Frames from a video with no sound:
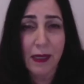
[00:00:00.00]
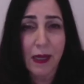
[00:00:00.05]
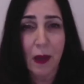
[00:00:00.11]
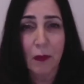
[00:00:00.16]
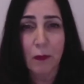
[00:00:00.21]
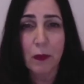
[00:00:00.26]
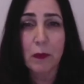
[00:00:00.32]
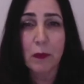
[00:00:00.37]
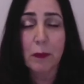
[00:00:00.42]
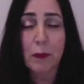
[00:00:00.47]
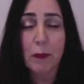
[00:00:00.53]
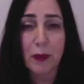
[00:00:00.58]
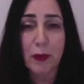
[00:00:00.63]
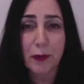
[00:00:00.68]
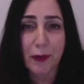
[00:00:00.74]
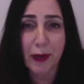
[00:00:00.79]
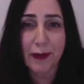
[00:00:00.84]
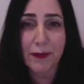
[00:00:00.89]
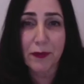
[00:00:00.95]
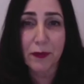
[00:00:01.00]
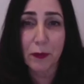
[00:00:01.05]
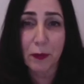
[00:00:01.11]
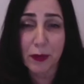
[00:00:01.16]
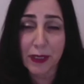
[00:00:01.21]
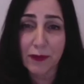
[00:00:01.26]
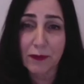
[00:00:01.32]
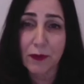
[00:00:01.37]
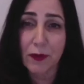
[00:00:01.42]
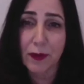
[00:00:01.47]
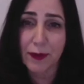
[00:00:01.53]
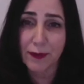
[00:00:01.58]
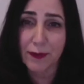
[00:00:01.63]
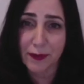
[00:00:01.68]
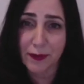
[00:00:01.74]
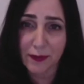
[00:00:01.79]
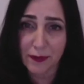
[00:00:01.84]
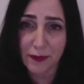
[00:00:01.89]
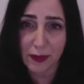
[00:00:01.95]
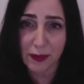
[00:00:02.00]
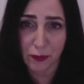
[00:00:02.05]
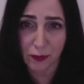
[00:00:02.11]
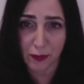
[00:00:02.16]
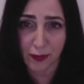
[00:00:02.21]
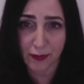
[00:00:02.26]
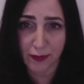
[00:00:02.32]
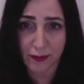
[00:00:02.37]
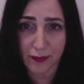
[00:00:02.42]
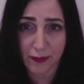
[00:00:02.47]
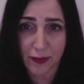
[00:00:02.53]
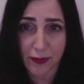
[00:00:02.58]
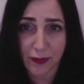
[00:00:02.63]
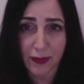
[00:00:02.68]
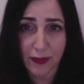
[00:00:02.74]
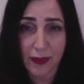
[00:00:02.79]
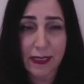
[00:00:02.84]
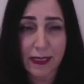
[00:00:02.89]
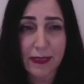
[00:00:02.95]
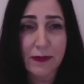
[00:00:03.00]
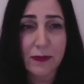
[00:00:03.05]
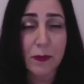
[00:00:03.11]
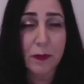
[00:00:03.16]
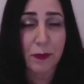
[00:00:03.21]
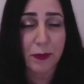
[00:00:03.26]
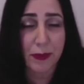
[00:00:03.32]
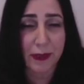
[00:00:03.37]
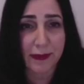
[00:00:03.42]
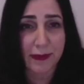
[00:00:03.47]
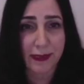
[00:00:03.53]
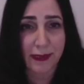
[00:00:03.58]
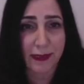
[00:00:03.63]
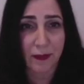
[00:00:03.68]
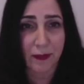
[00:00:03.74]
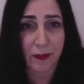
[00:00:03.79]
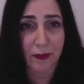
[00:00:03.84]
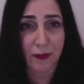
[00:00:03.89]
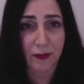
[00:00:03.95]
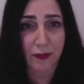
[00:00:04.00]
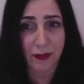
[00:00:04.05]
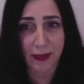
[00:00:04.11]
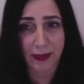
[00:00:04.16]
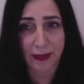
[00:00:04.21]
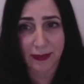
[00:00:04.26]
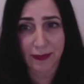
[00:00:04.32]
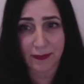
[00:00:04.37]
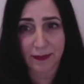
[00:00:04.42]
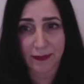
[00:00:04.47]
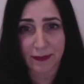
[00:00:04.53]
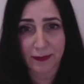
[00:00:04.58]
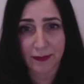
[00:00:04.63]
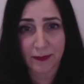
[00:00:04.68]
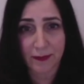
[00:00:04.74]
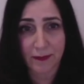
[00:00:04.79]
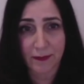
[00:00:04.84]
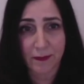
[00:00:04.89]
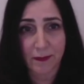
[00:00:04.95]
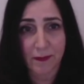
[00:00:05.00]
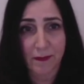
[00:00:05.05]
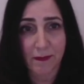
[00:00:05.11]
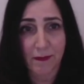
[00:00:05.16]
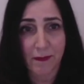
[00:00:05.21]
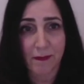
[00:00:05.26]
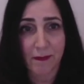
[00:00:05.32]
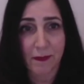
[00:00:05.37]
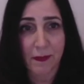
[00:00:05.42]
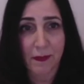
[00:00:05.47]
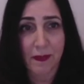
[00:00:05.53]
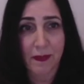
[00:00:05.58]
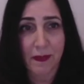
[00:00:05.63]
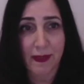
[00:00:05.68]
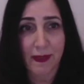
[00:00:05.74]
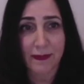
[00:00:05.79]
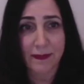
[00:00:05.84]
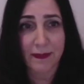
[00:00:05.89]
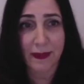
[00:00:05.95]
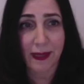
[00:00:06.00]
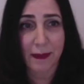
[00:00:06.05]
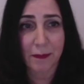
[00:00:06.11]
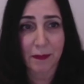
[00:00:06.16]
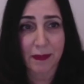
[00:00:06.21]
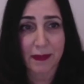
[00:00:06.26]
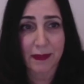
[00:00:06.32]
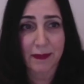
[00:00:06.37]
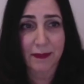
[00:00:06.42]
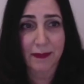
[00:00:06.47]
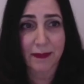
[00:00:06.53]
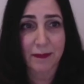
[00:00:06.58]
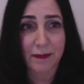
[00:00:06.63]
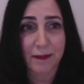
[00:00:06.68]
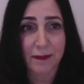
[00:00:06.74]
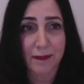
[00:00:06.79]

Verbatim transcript: and we will progress three of our existing drugs into preclinical studies. Next slide, please.